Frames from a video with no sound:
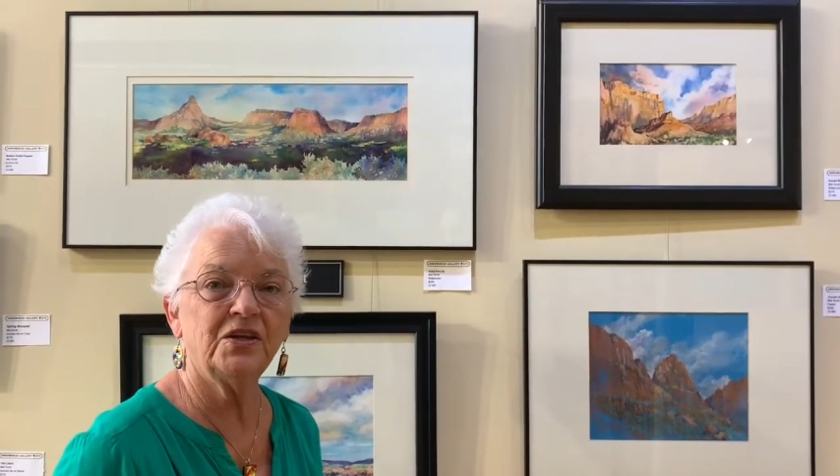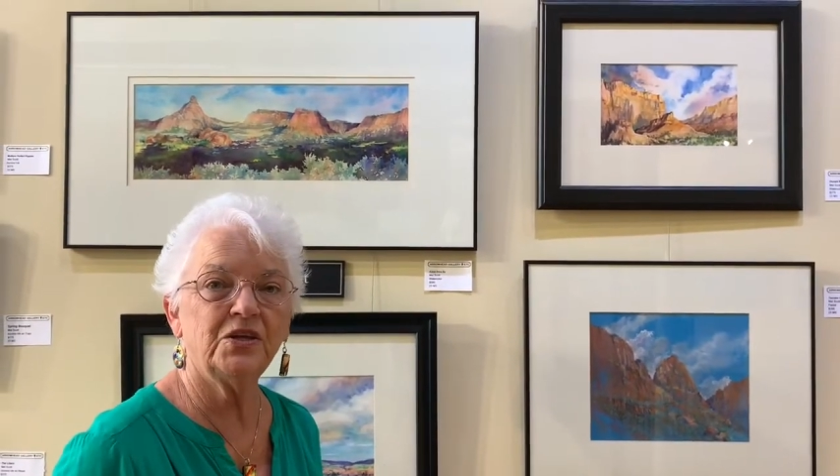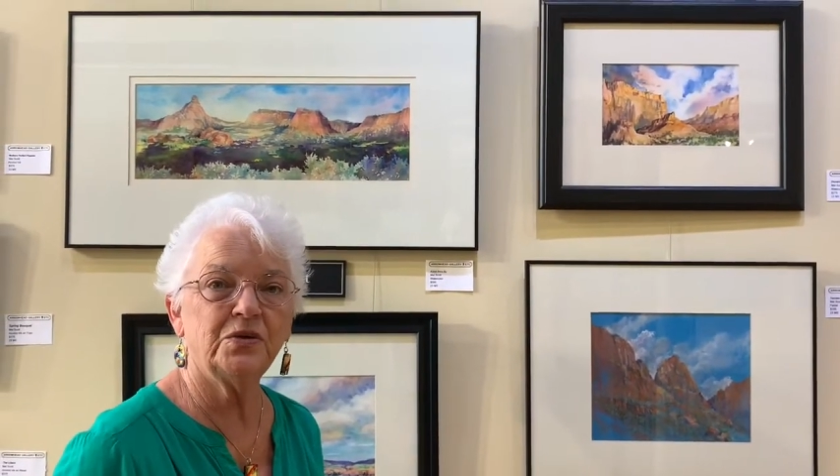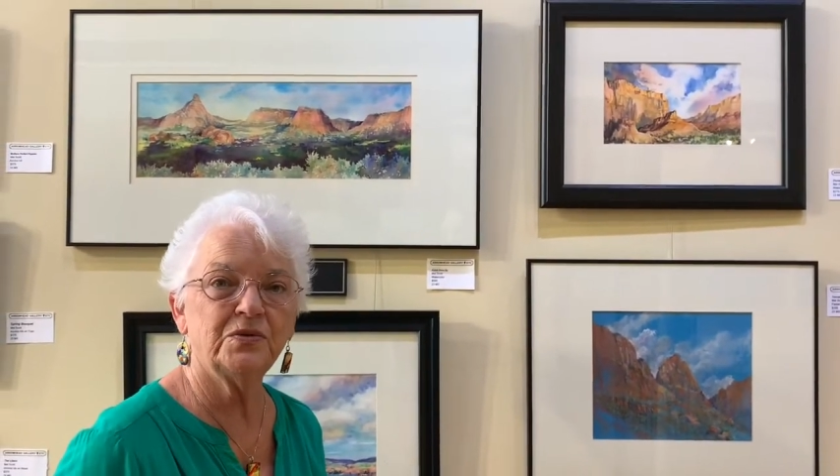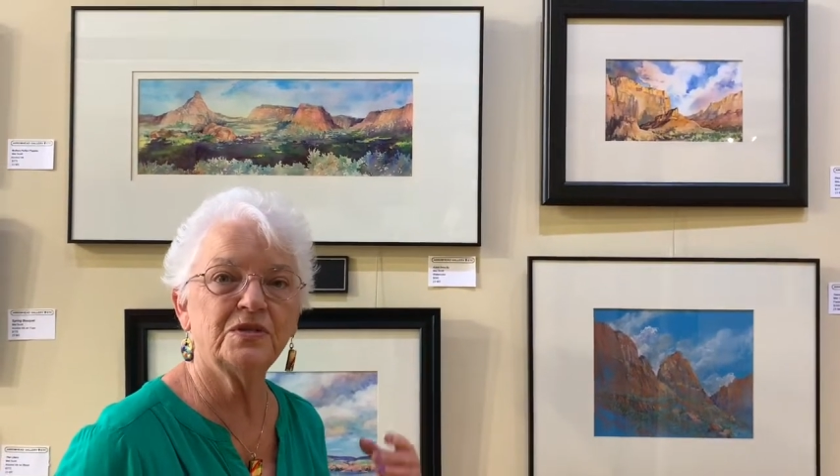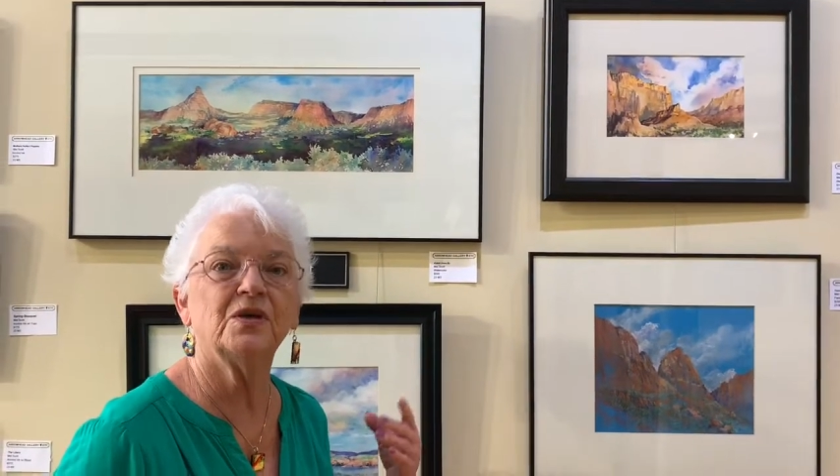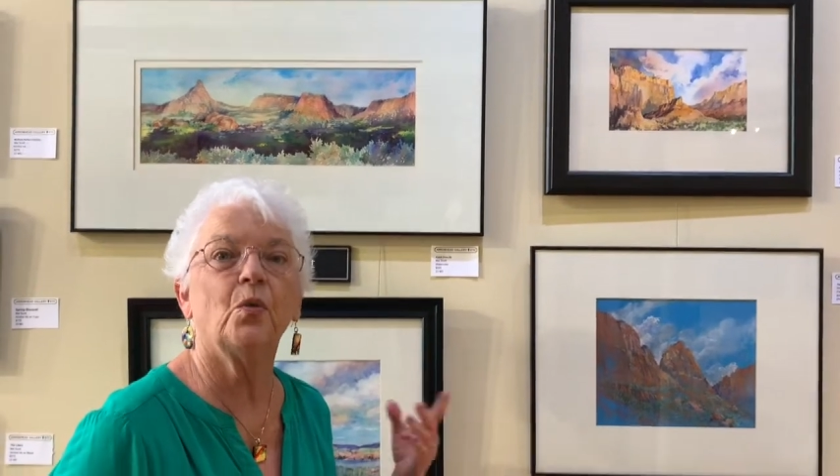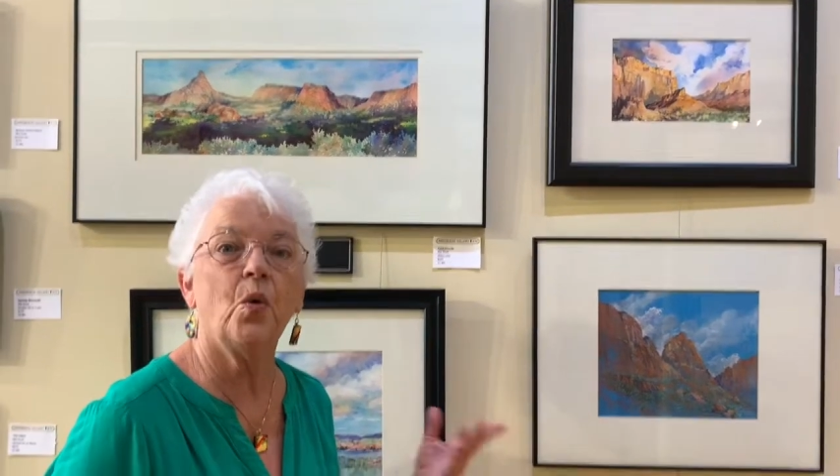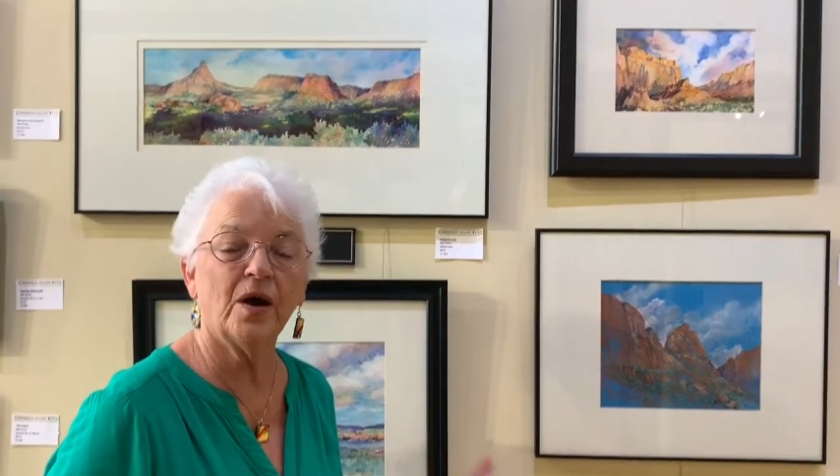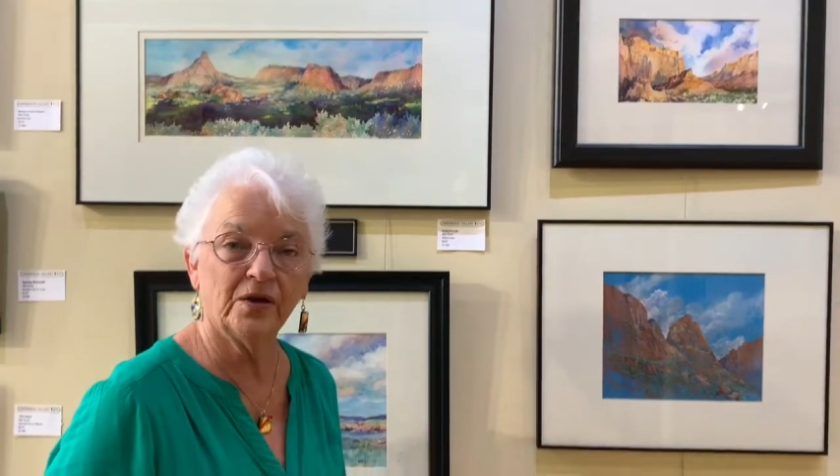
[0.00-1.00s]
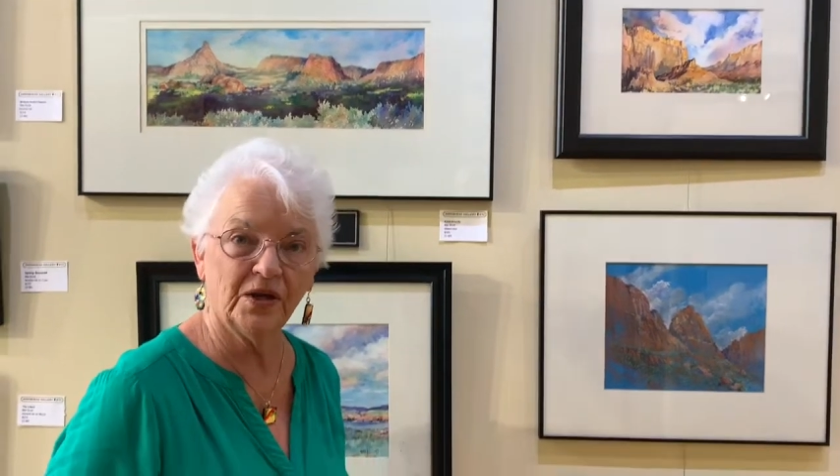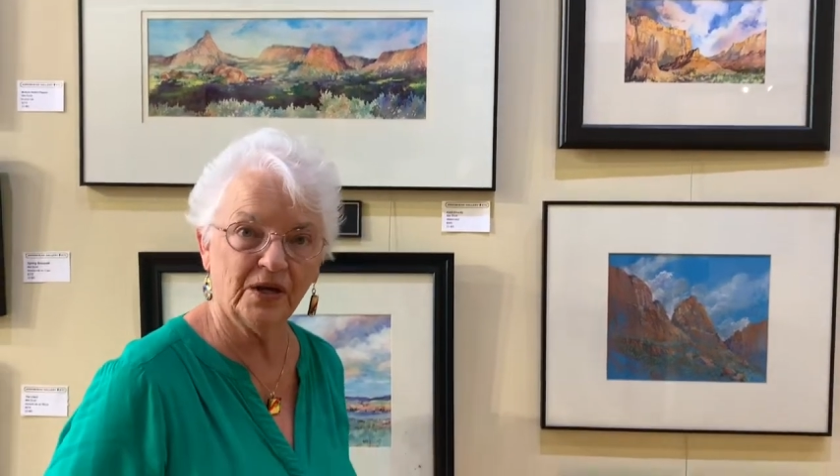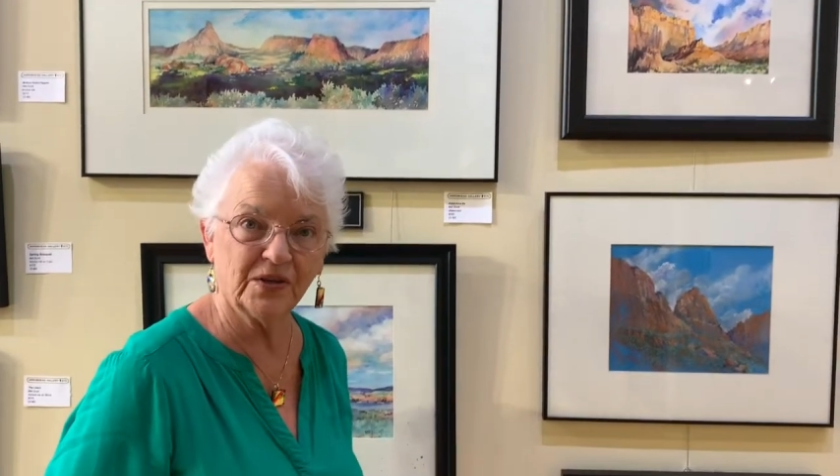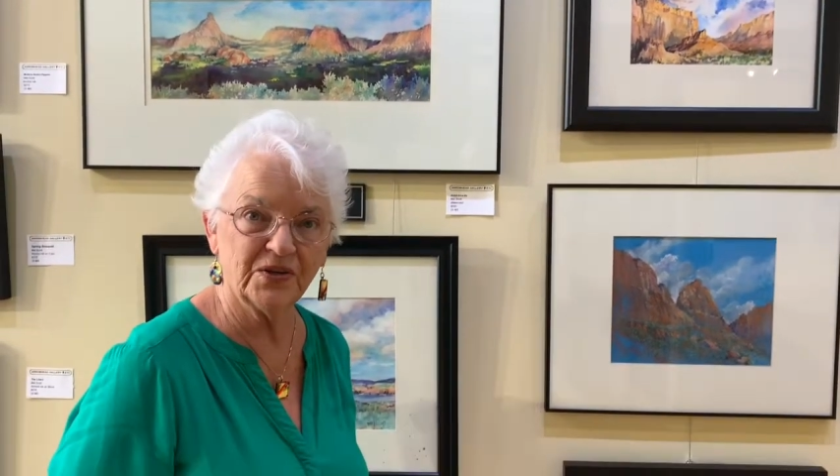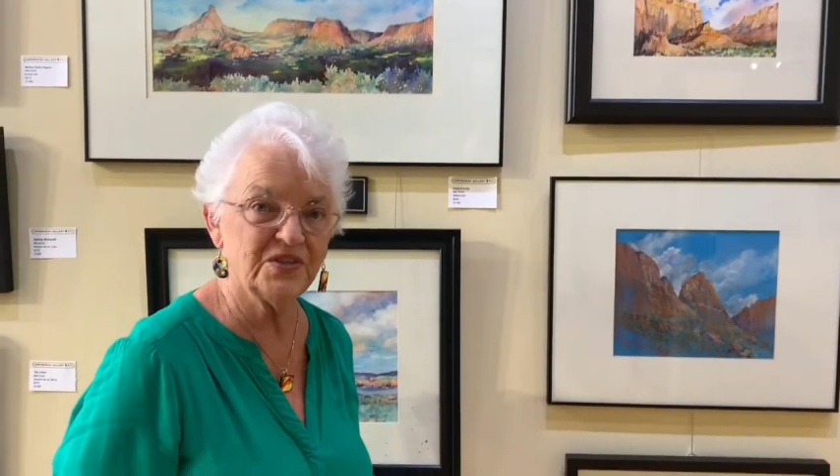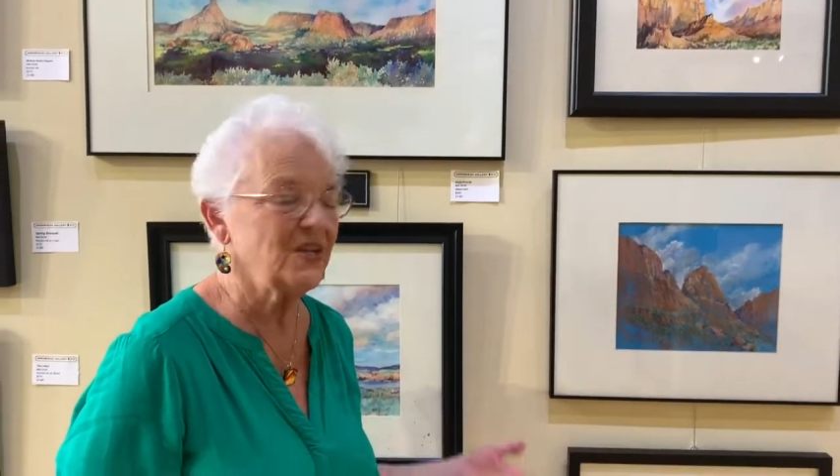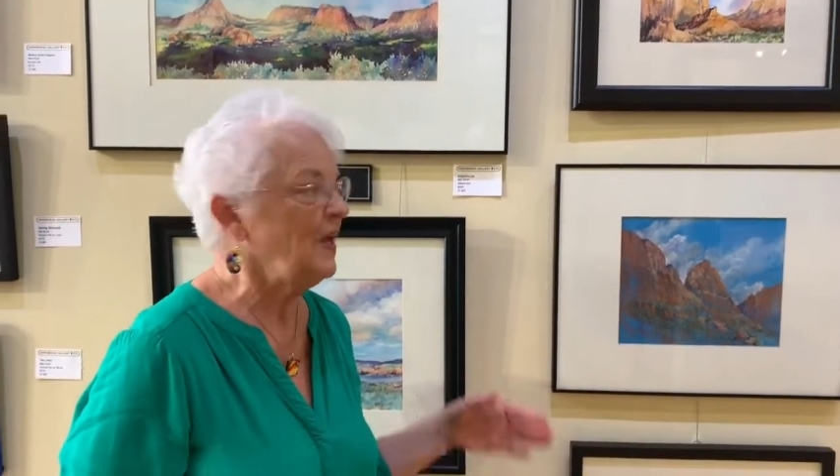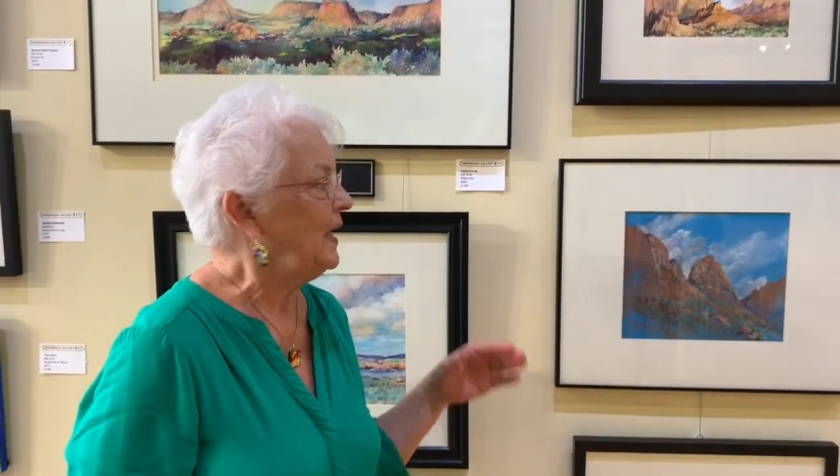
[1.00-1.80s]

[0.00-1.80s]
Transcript: use watercolors.